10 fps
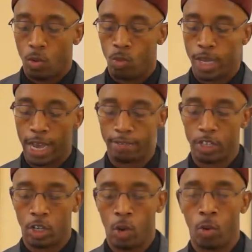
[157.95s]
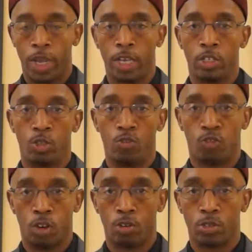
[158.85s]
We have to go into
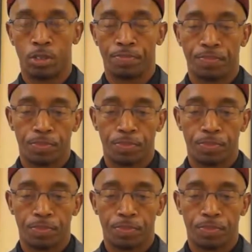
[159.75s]
first